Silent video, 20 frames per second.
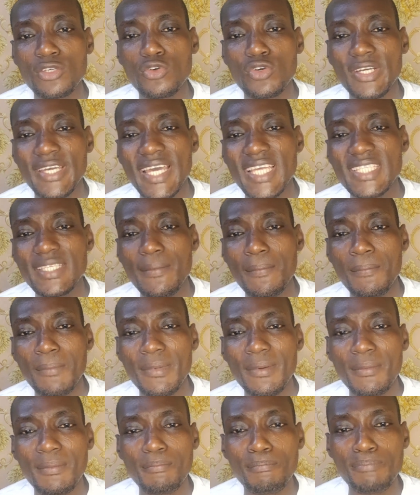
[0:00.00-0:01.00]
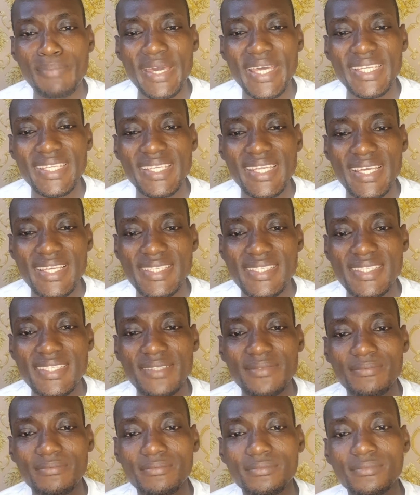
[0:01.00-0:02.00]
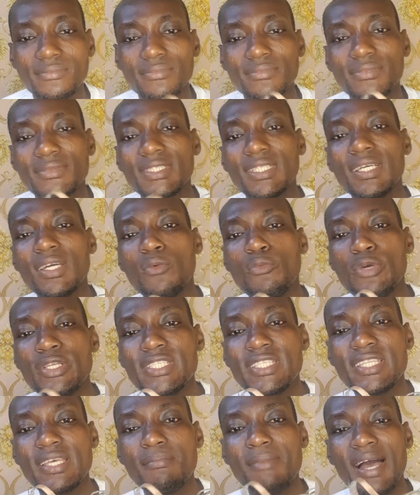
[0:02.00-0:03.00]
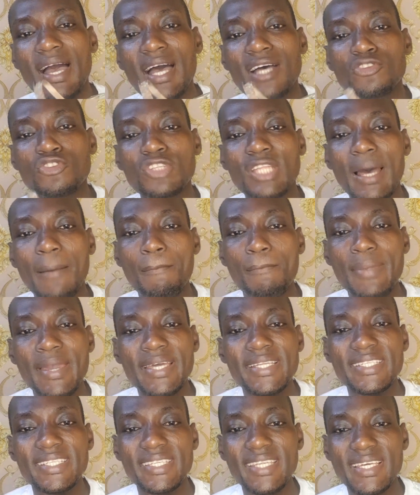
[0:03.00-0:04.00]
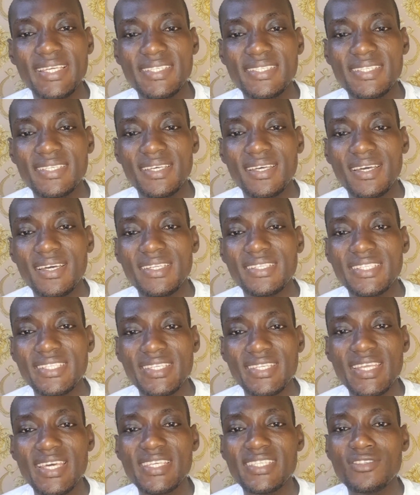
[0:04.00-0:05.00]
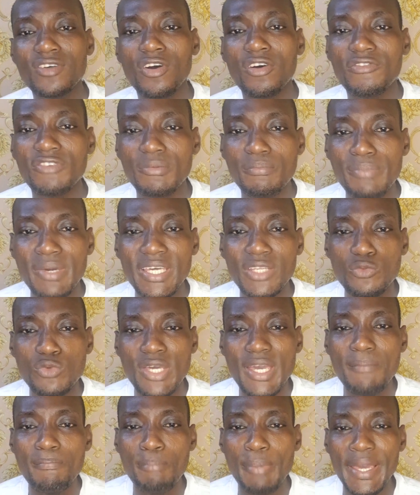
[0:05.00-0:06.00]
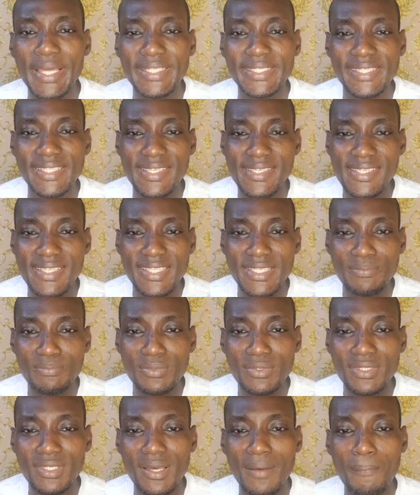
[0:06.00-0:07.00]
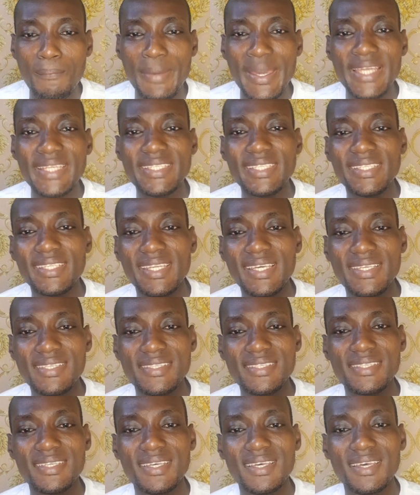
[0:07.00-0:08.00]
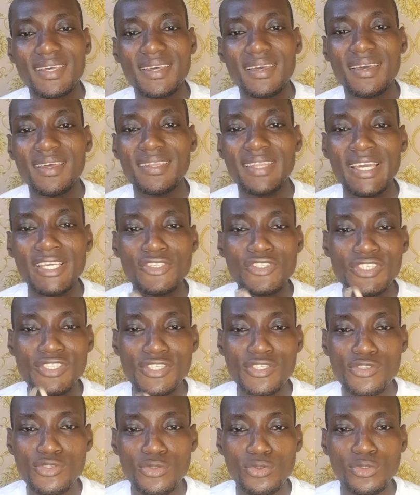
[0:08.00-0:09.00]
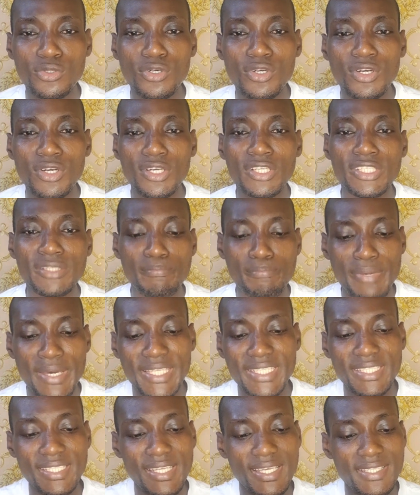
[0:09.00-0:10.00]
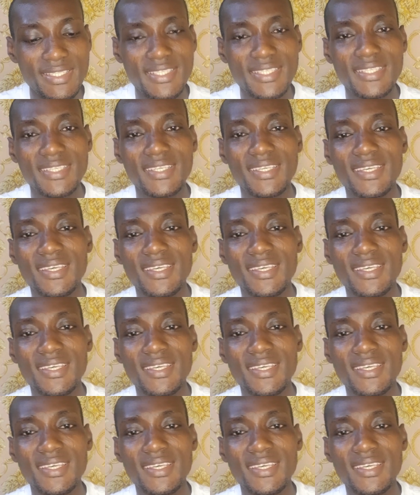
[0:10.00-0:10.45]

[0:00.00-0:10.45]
you get bed nest. Which they might ask on a bed nest, the nest of a bed, where bed they sleep. Bed nest. Now you see so, the bed nest,